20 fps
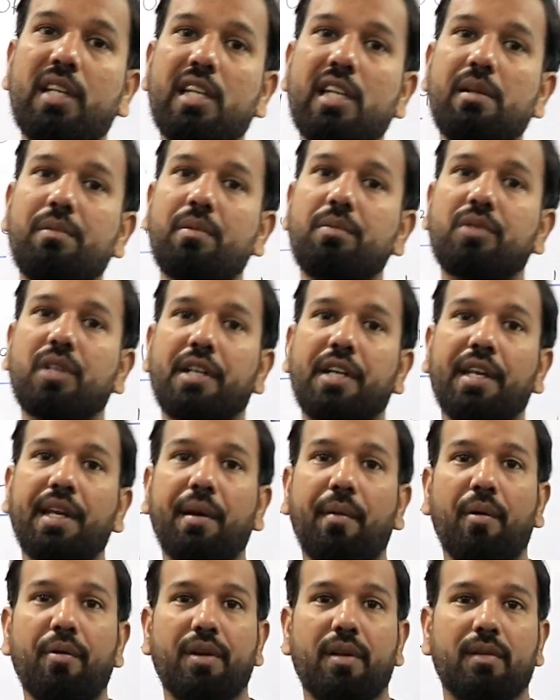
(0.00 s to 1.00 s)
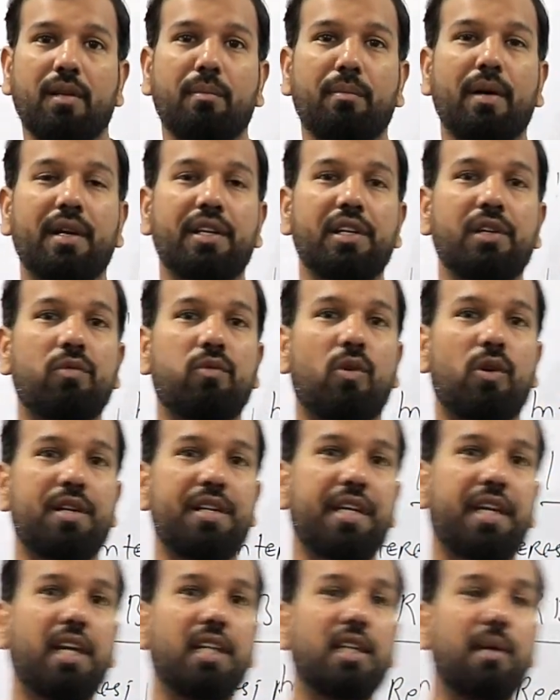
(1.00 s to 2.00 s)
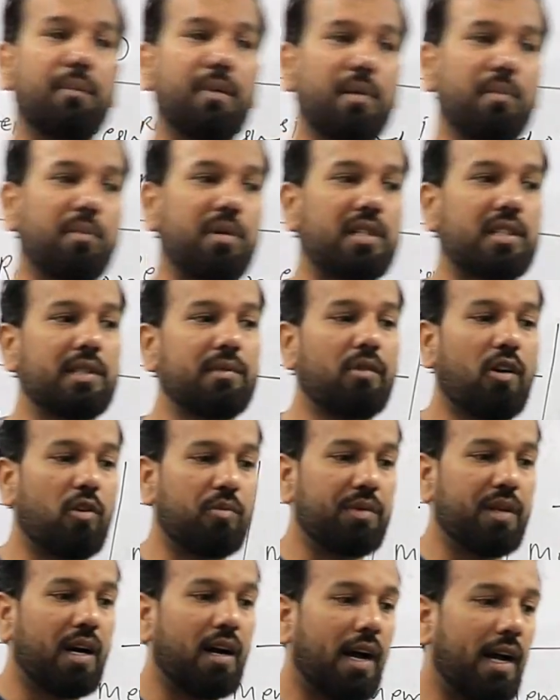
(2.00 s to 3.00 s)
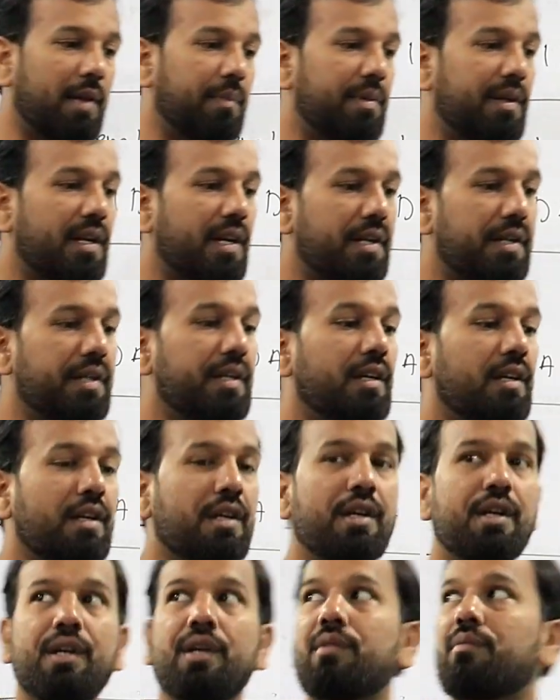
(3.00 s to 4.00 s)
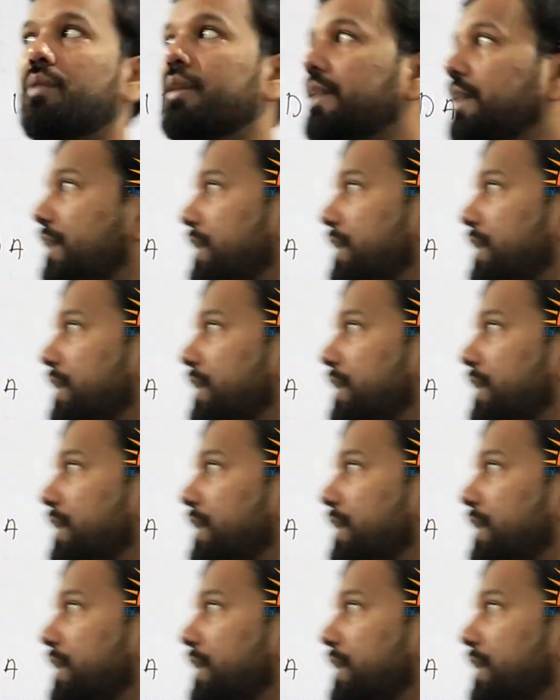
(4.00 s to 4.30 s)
keep some certain amount of the money for taking the membership of the IBRD. But